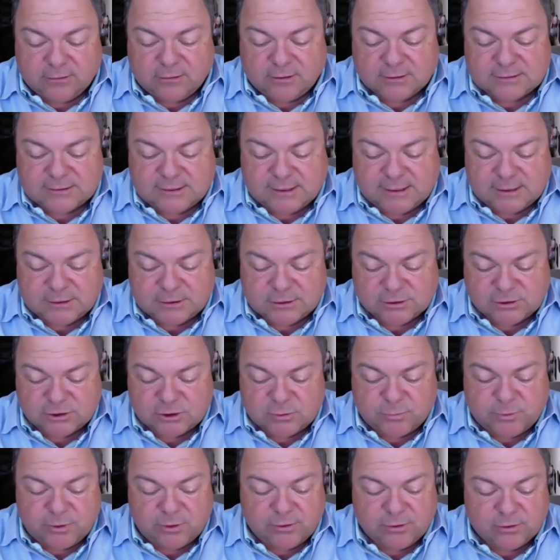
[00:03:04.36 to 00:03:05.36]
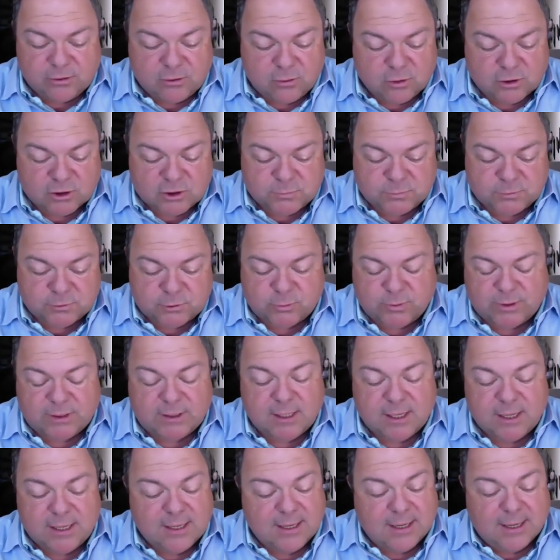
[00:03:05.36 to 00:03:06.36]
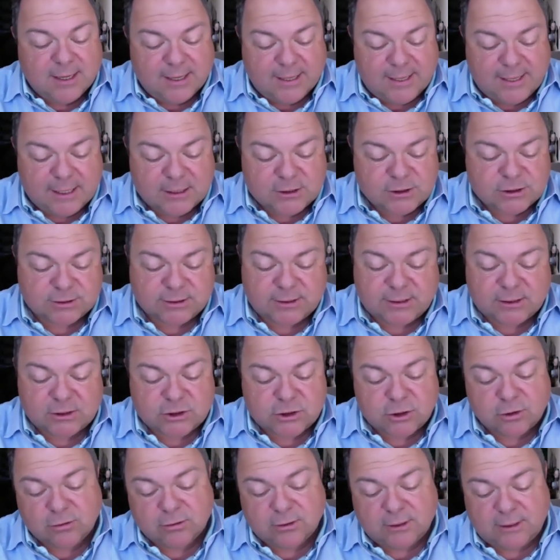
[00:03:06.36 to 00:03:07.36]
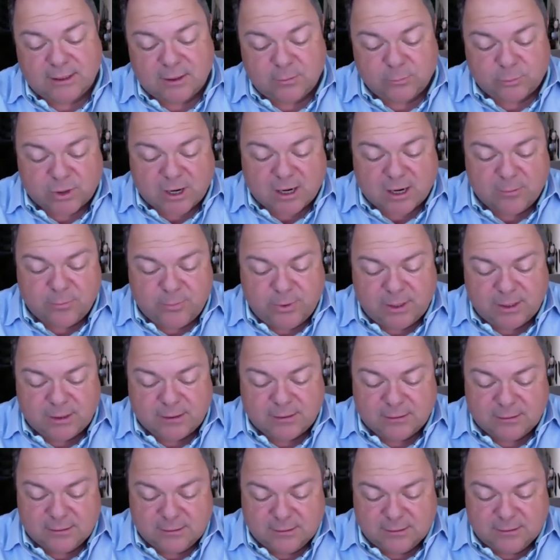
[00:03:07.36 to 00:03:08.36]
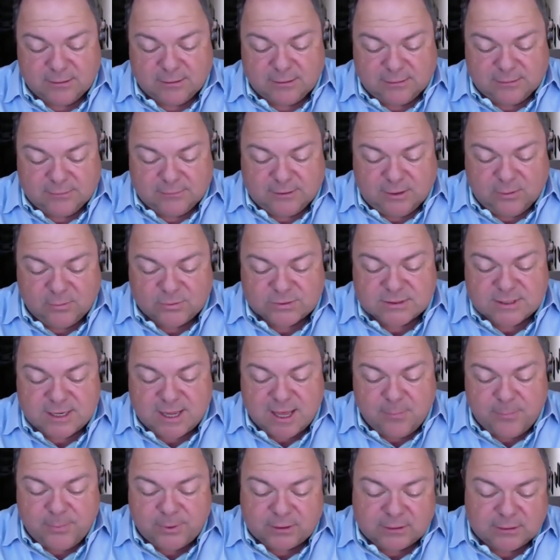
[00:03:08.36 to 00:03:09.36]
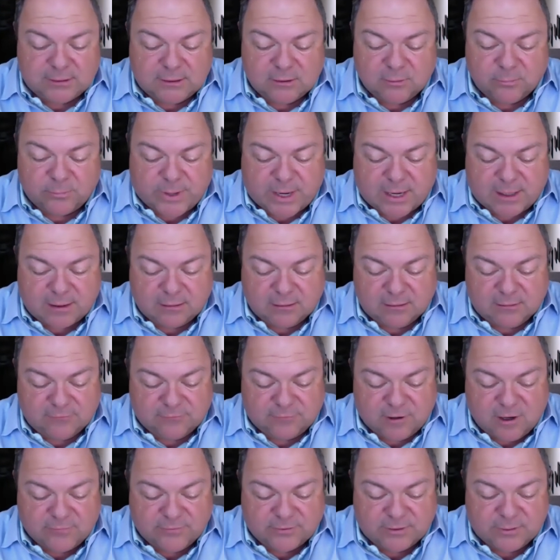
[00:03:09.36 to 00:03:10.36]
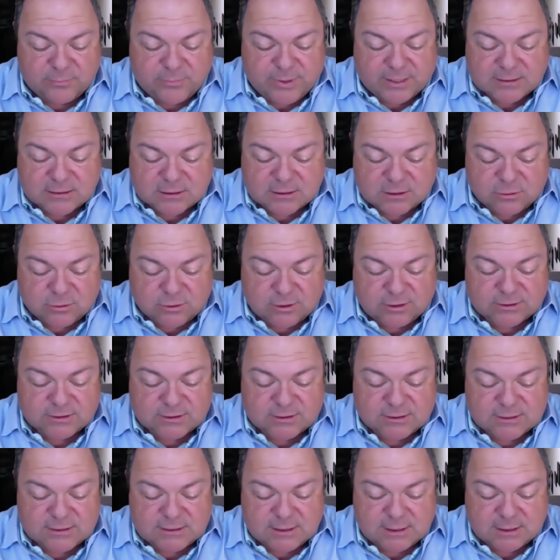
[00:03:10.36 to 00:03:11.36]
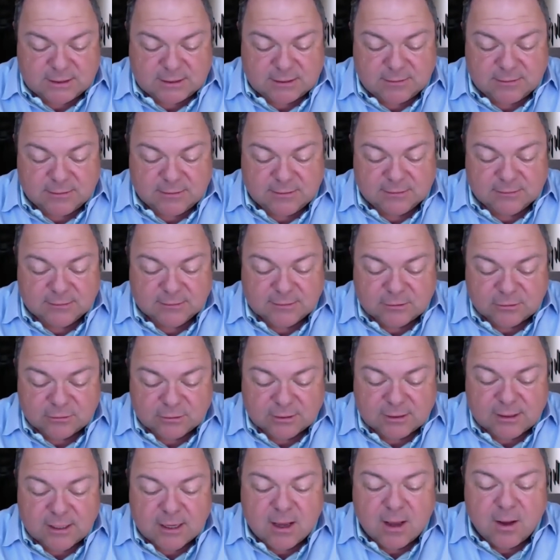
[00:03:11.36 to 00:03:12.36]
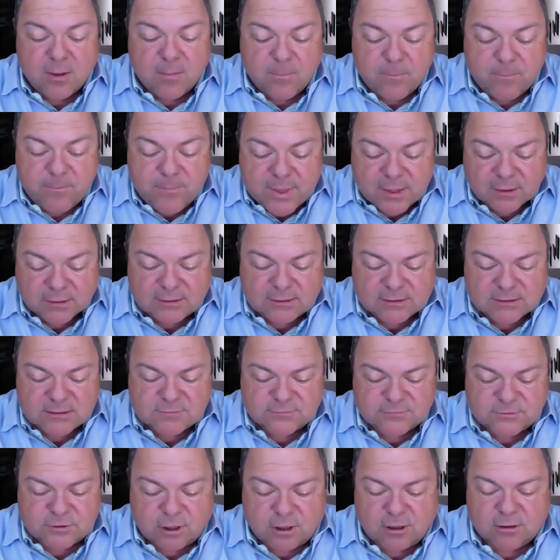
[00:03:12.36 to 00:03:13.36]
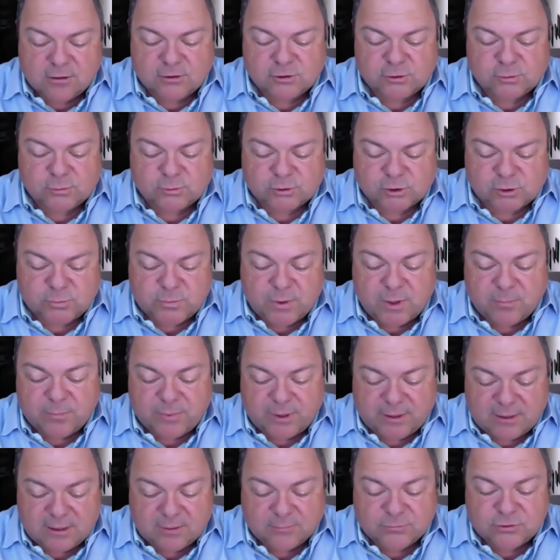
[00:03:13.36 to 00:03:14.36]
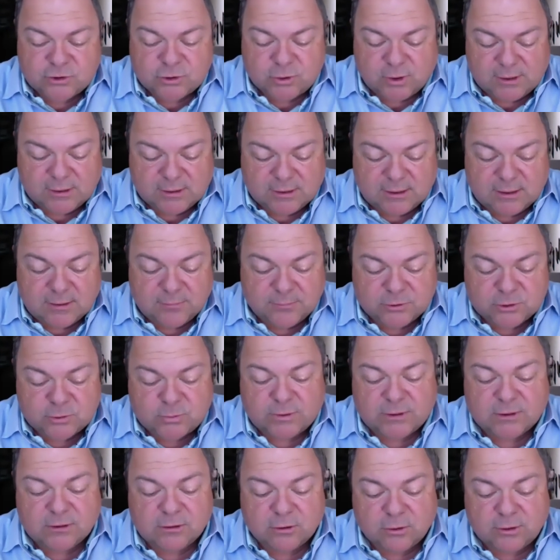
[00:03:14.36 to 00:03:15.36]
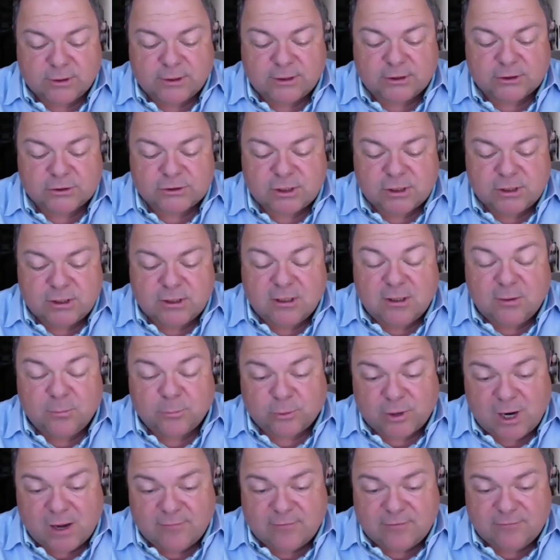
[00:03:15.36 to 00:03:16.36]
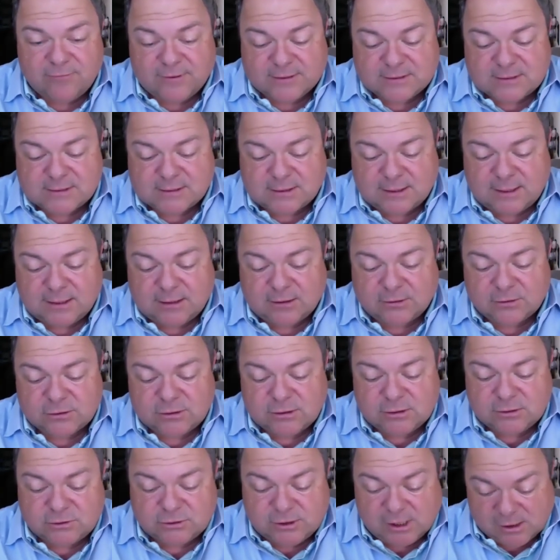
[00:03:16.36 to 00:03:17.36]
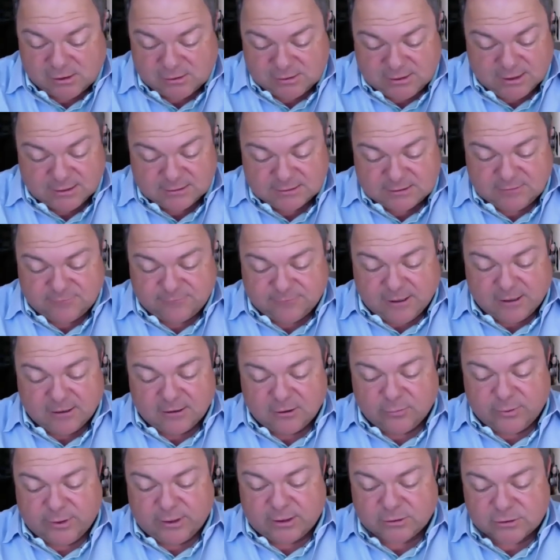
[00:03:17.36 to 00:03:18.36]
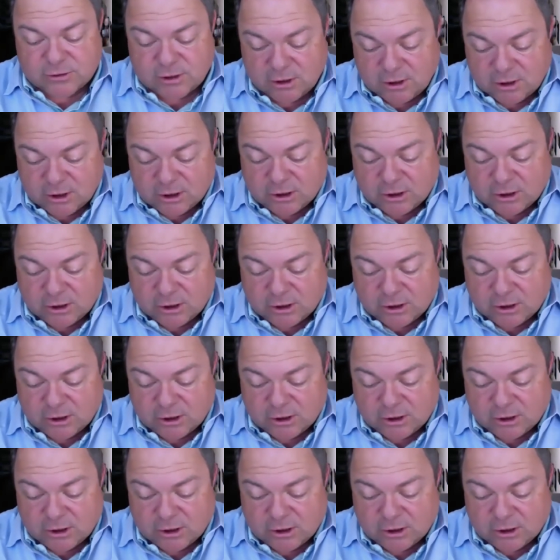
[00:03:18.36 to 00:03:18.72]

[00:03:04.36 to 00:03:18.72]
in the Los Angeles Superior Courts between Angelina Jolie and Brad Pitt. It was an epic legal battle involving the best lawyers in the city. Literally millions of dollars were spent by them jointly between lawyers, private investigators, child custody evaluators,